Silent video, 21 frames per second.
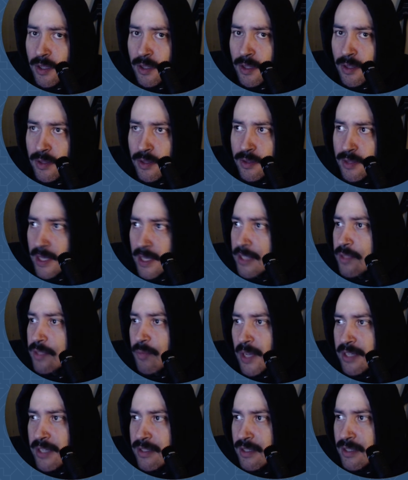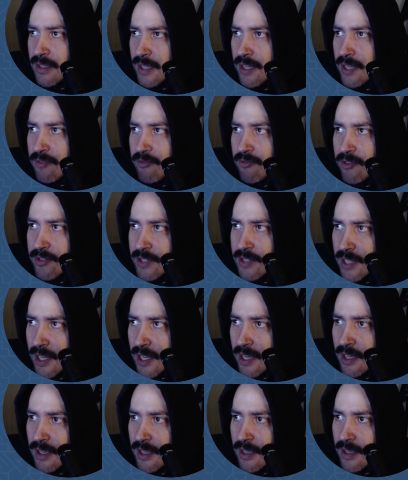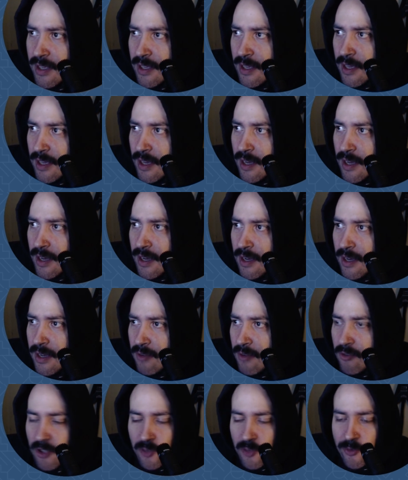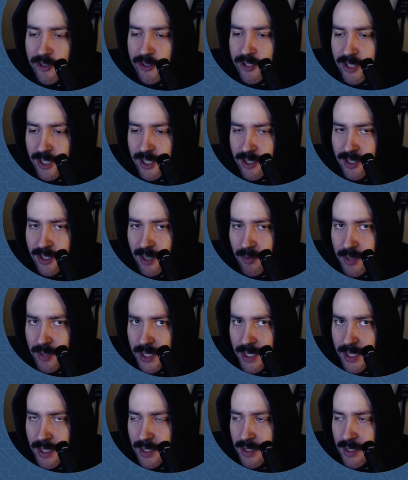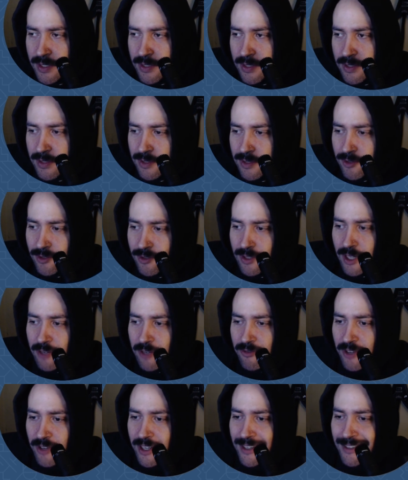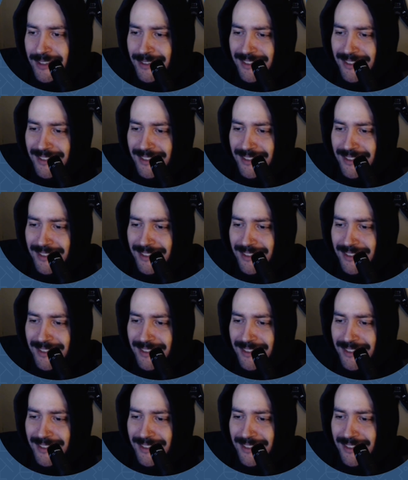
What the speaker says: That's basically it for today. I really appreciate your company. It was a lot of fun.